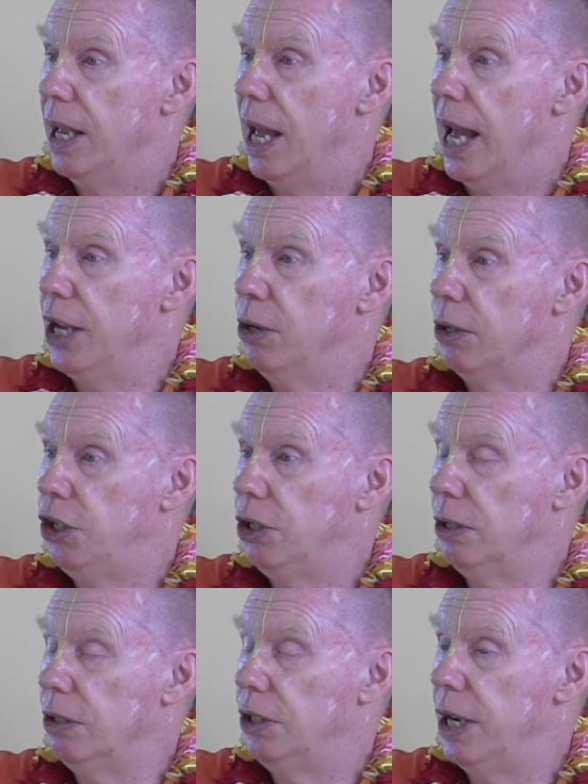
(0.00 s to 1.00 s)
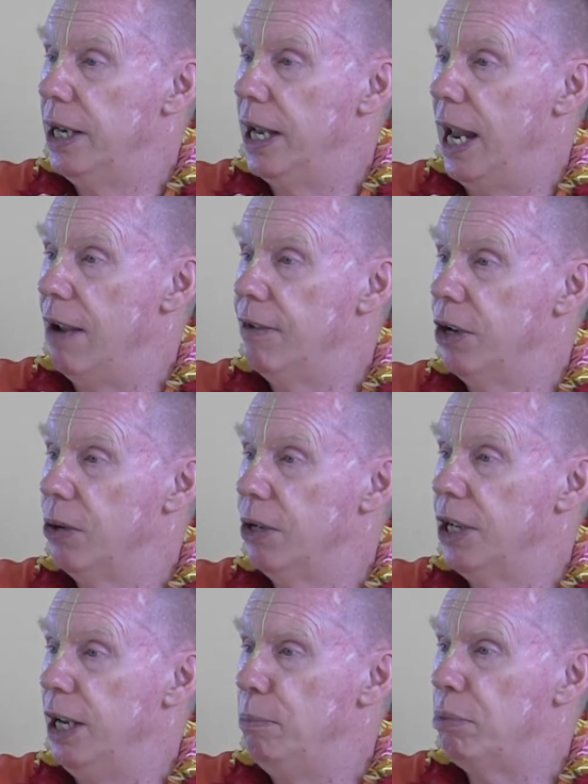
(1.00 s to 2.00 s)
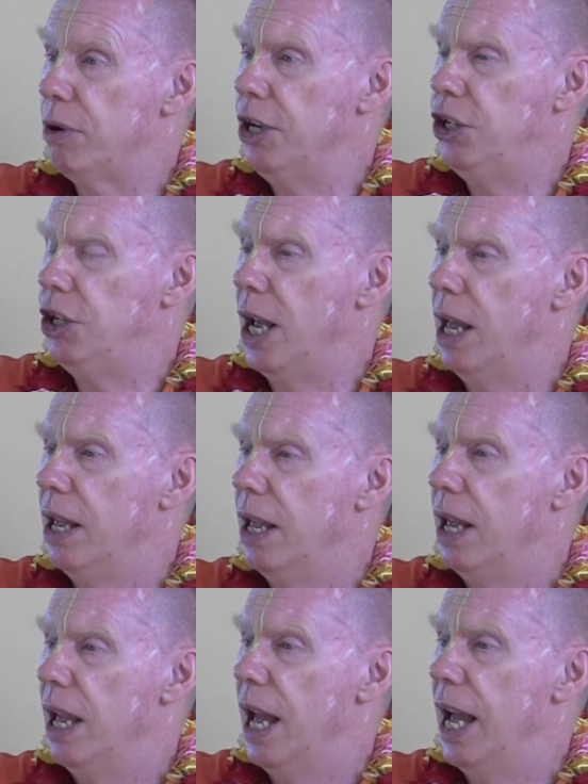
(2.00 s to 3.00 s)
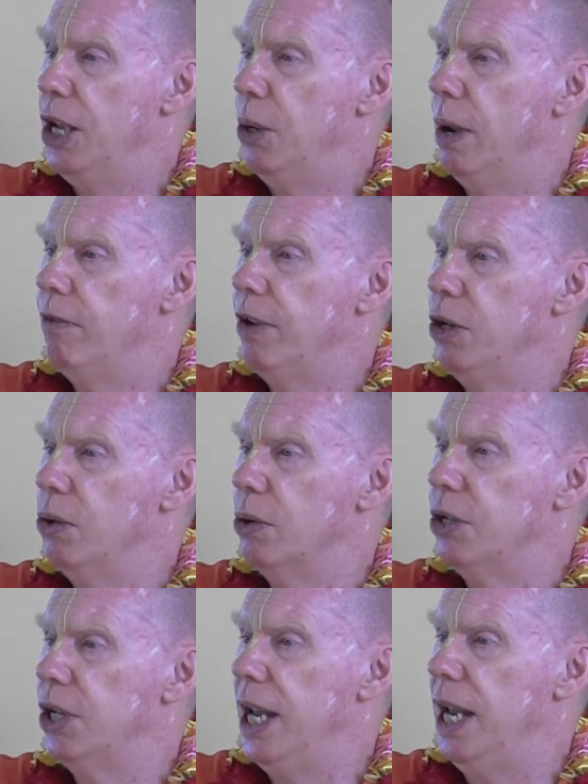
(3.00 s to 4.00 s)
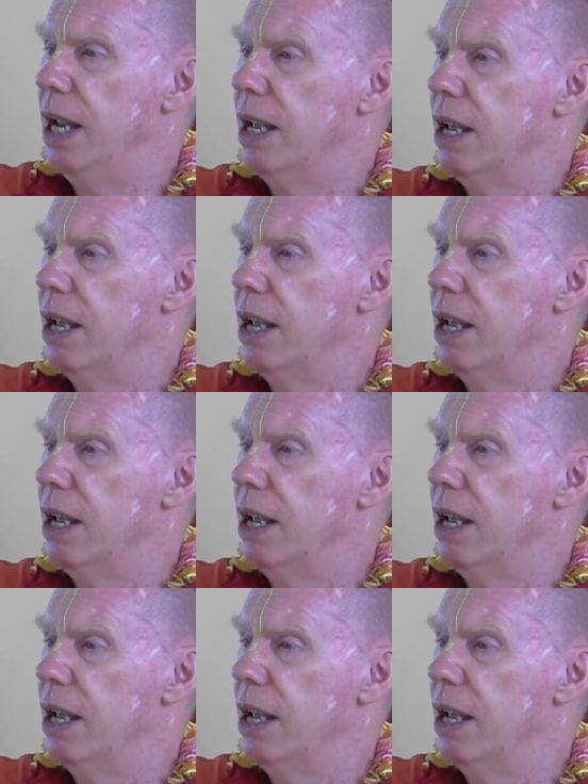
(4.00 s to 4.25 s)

Are your children ever naughty? Prisha, are you ever naughty?